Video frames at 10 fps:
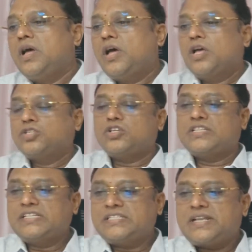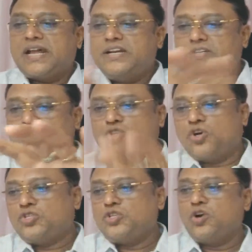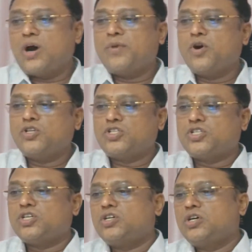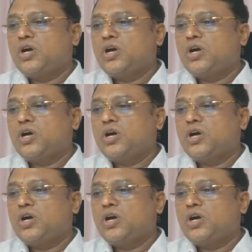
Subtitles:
So this slide shows you about the